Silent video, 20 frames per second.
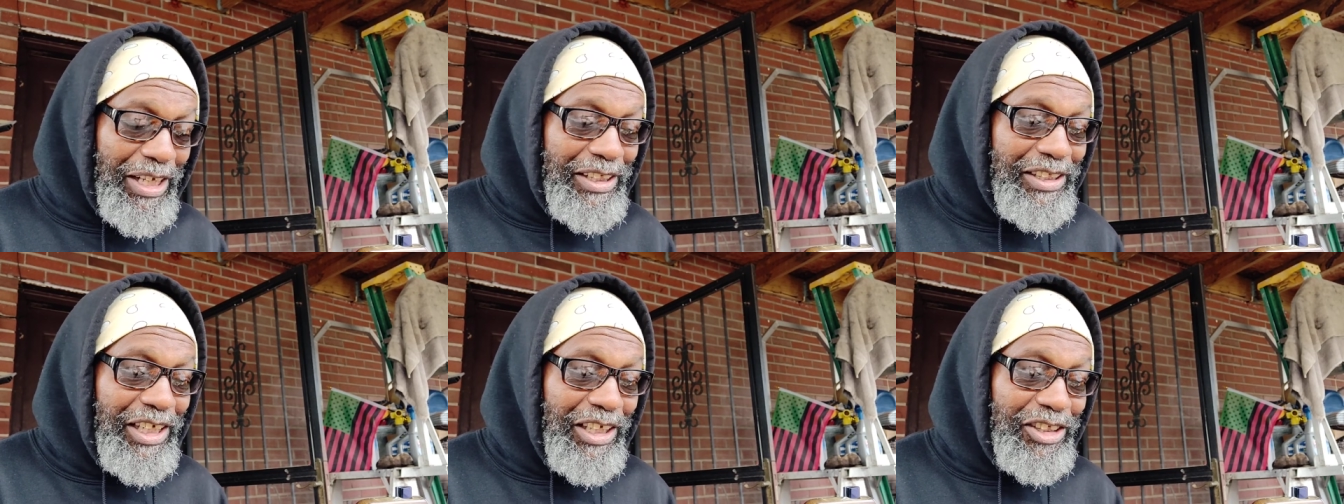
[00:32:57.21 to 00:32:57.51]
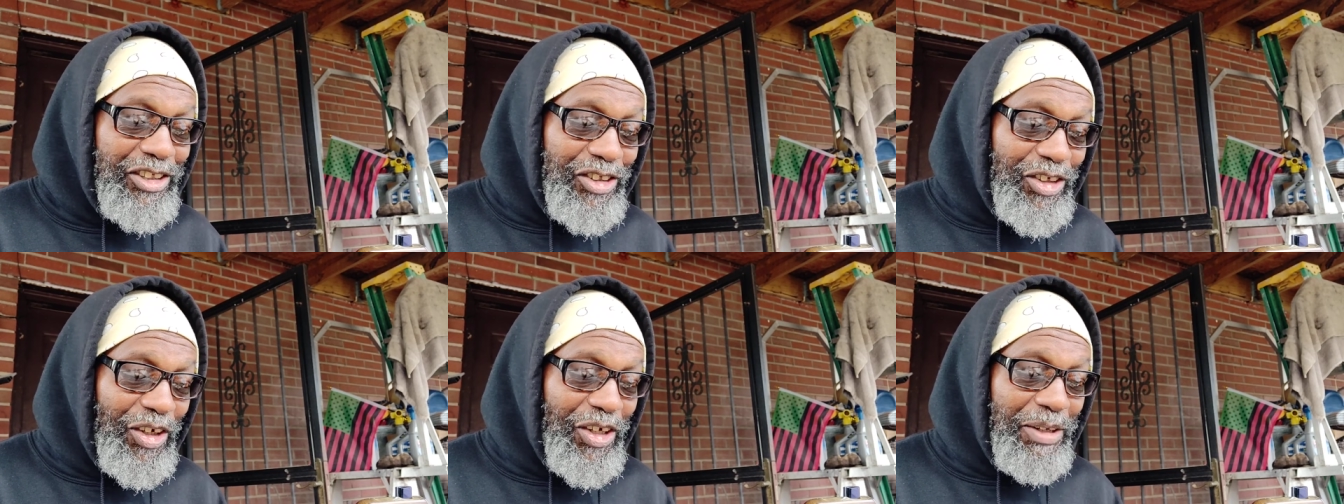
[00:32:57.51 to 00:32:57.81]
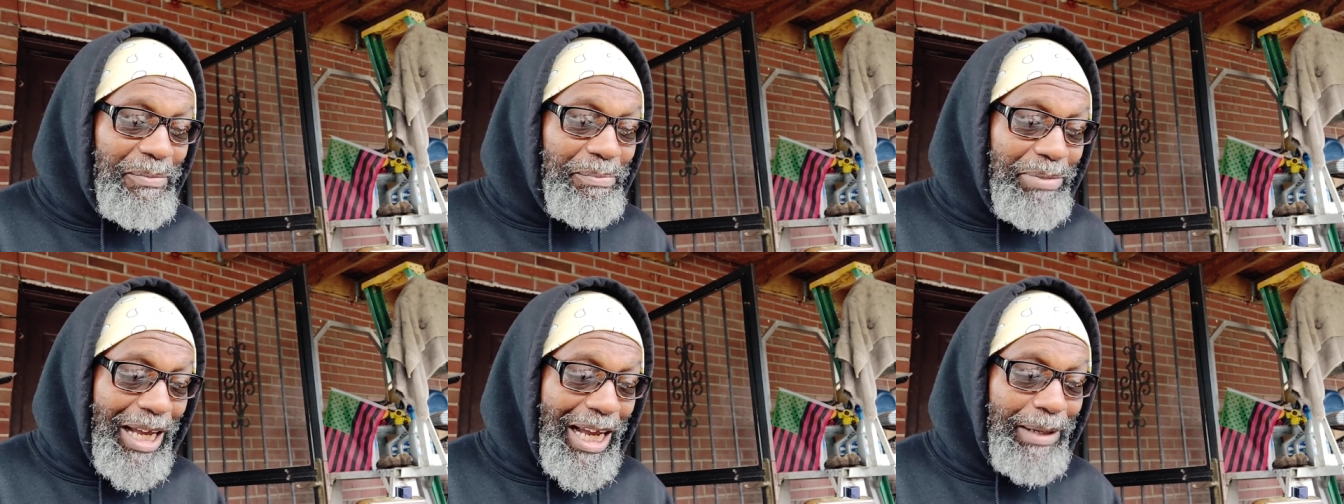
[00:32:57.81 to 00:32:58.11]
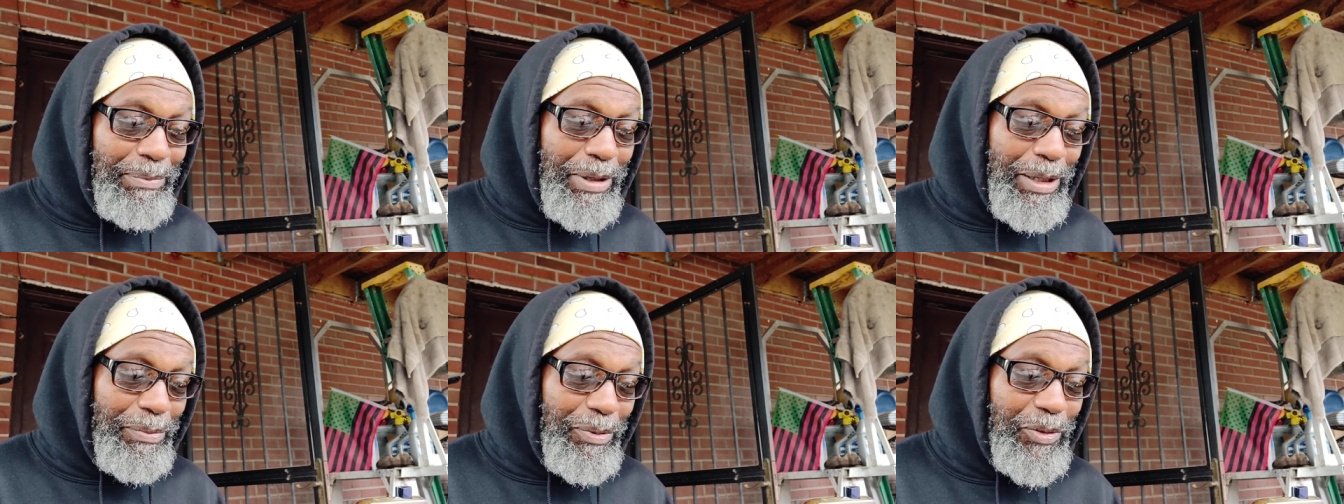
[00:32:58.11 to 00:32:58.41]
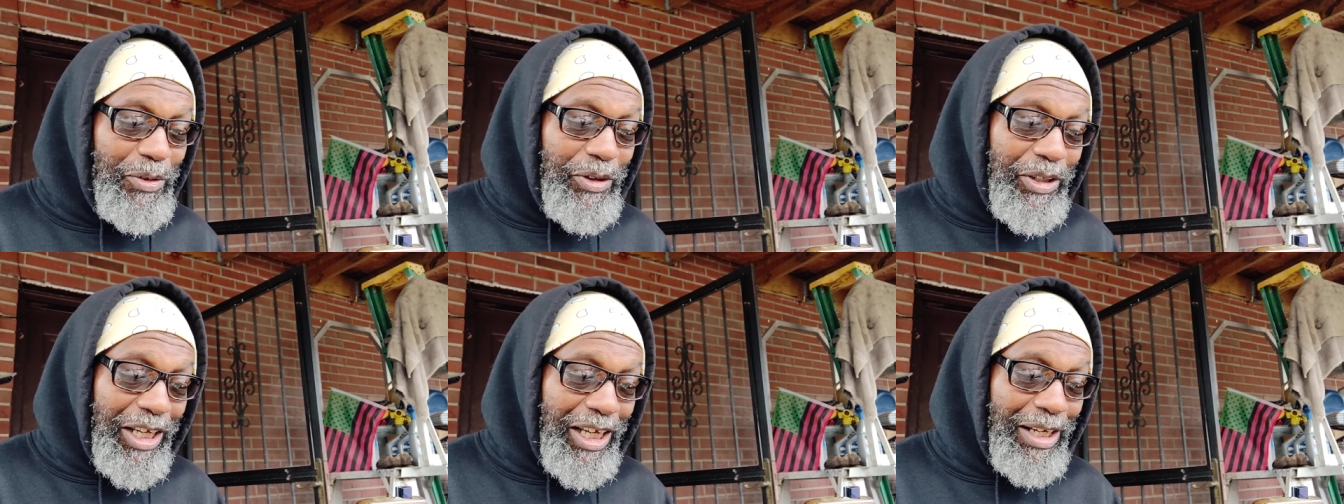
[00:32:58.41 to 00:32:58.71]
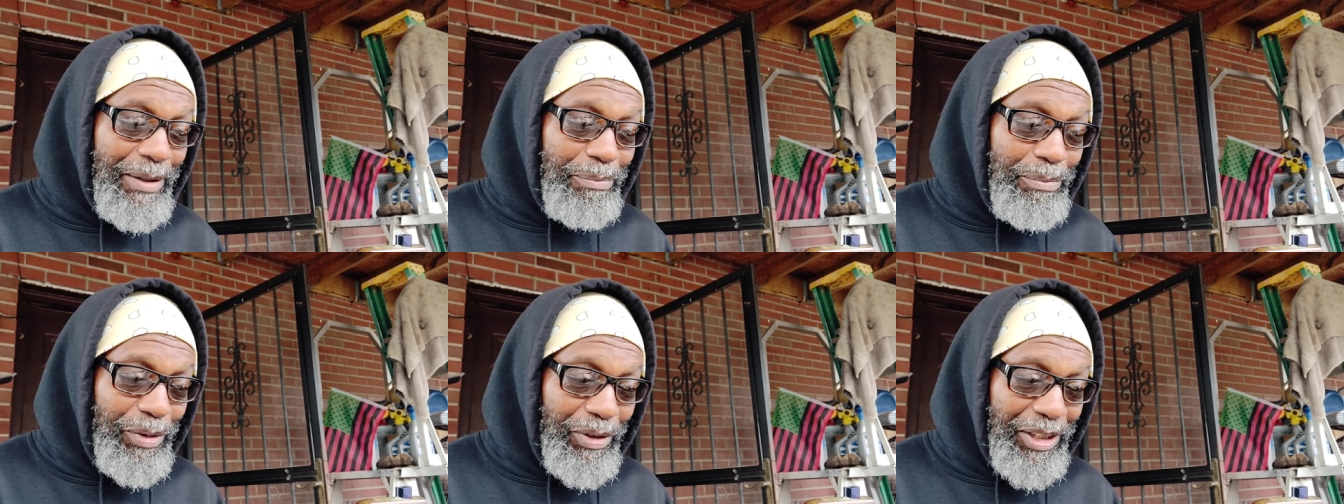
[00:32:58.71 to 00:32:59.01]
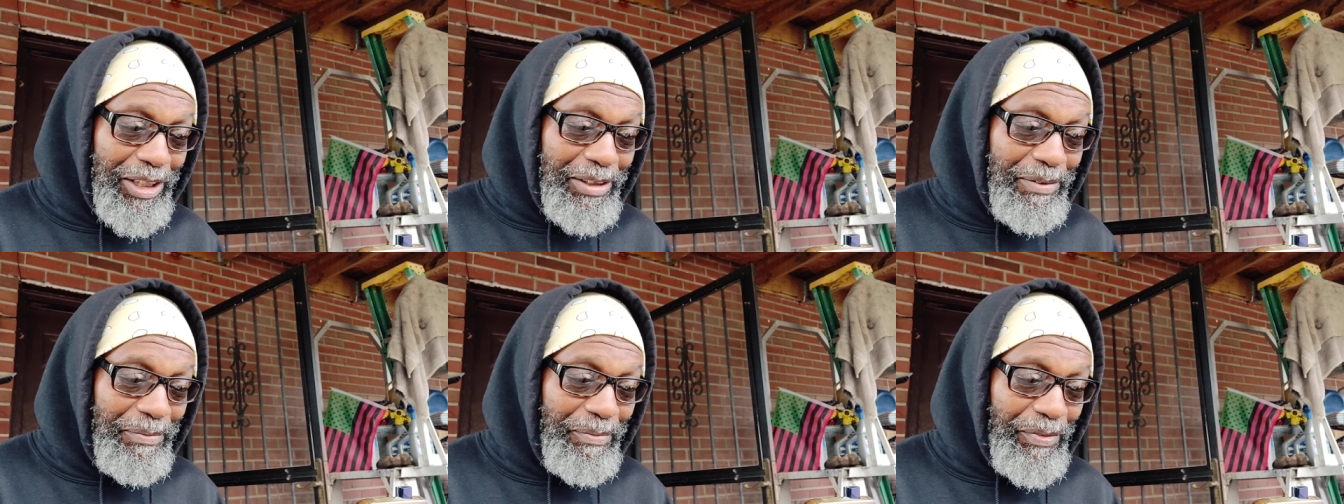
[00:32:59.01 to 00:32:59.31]
There's certain black people you can't
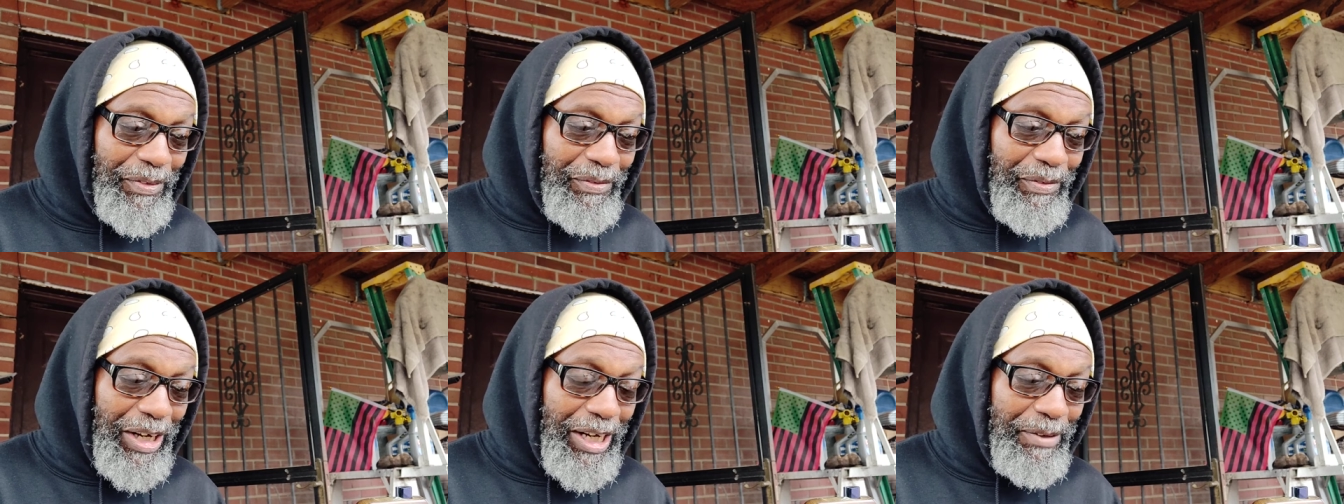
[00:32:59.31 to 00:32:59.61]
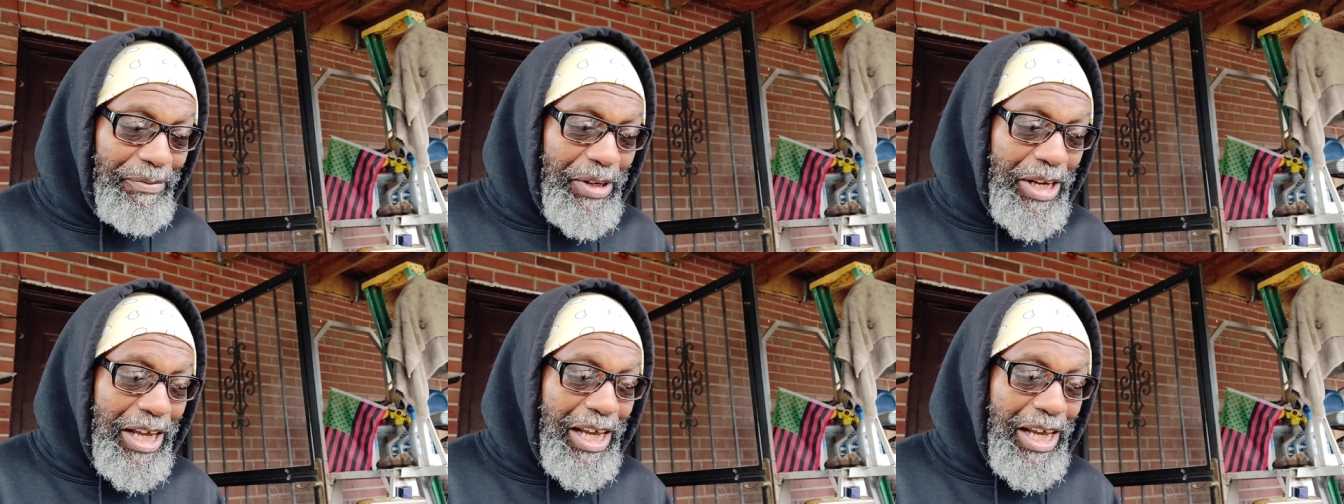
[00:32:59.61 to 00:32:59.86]
bully right?